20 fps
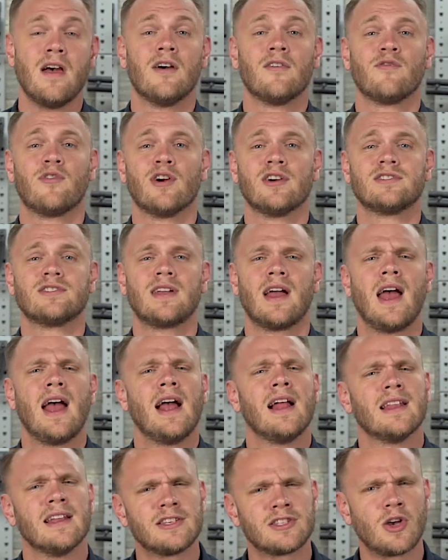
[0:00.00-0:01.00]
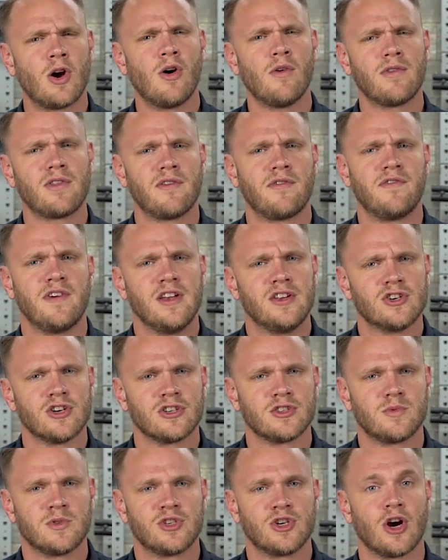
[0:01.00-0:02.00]
First, let's go over the
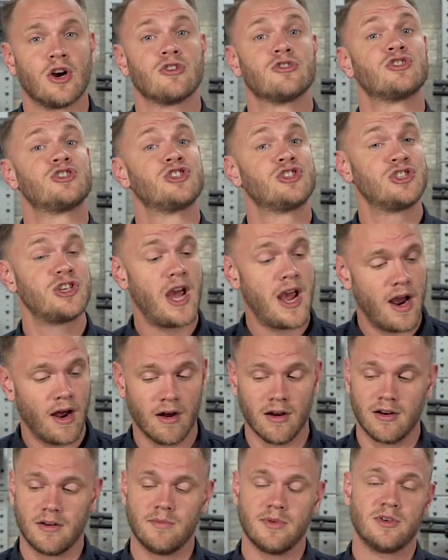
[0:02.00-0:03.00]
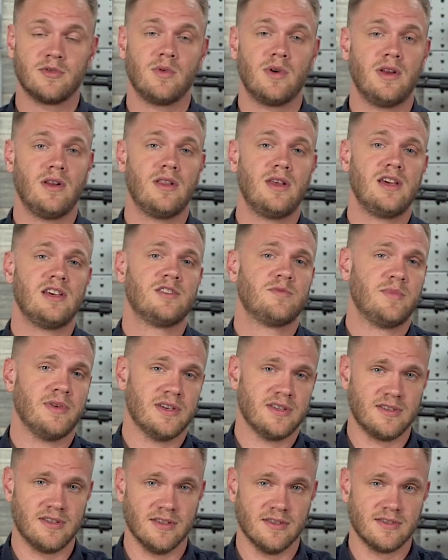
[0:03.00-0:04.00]
features which are shared between these
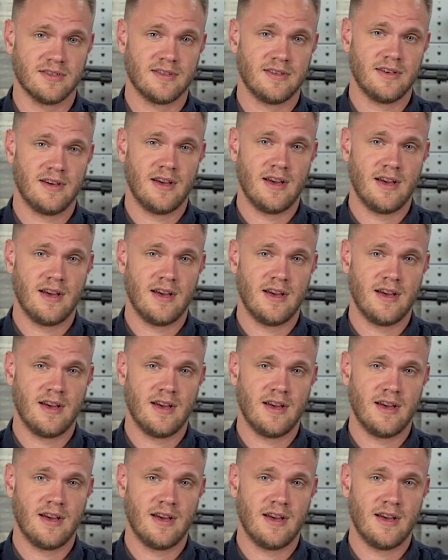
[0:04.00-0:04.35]
pistols.